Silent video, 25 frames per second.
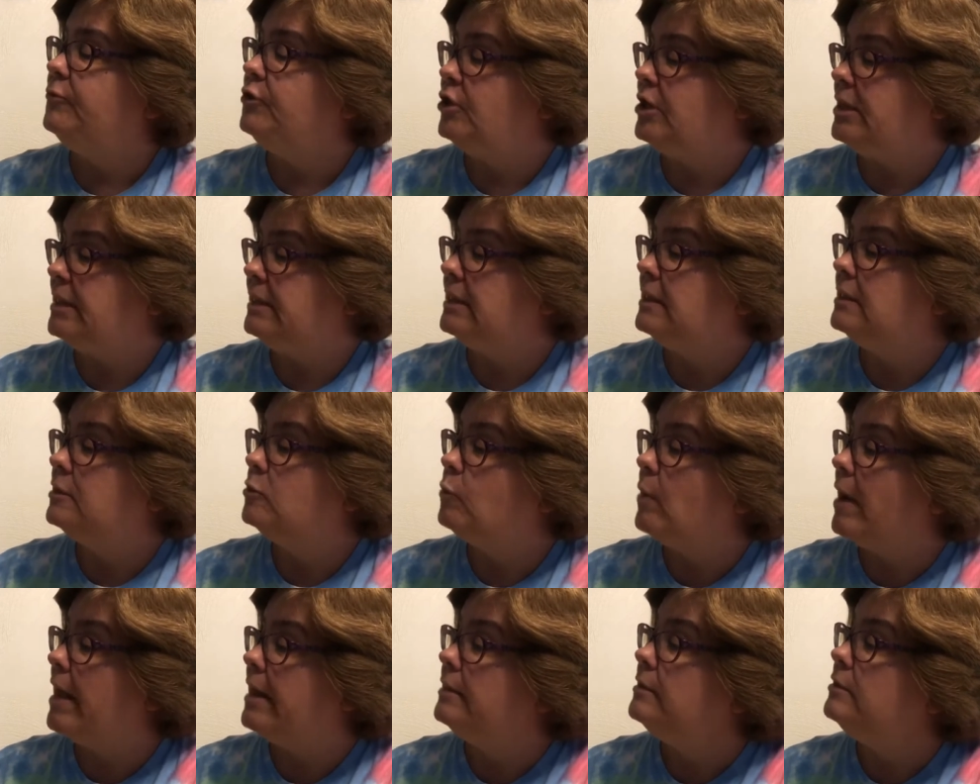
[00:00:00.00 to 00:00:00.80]
Jesus
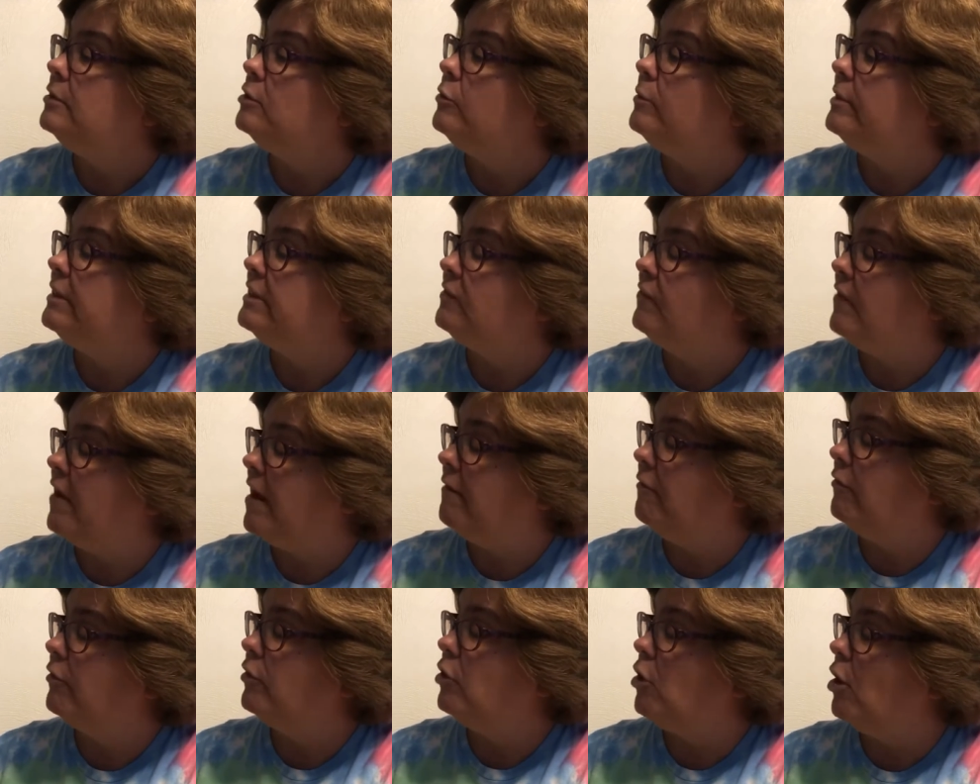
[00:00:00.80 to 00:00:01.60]
went to his
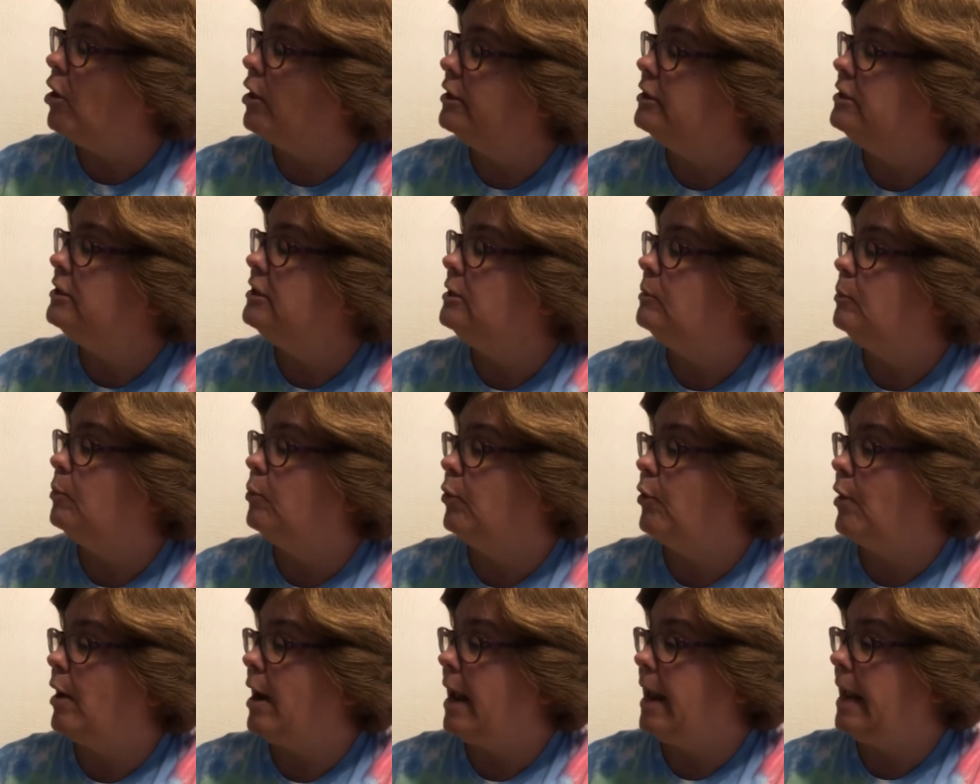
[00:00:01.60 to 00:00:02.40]
favorite garden to
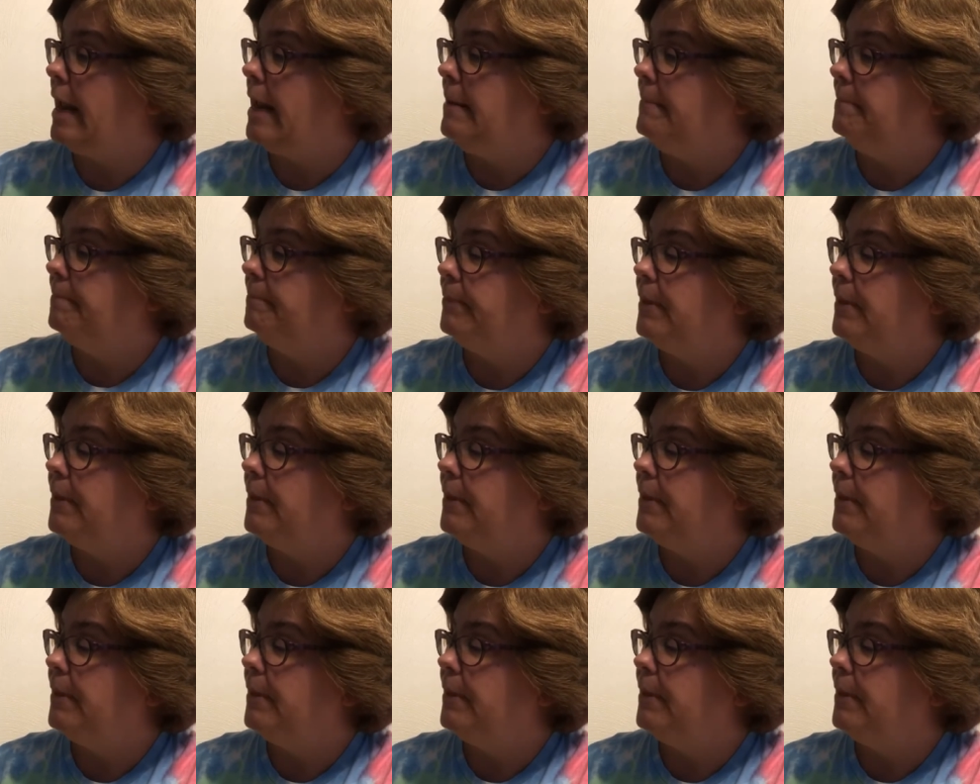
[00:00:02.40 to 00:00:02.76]
pray.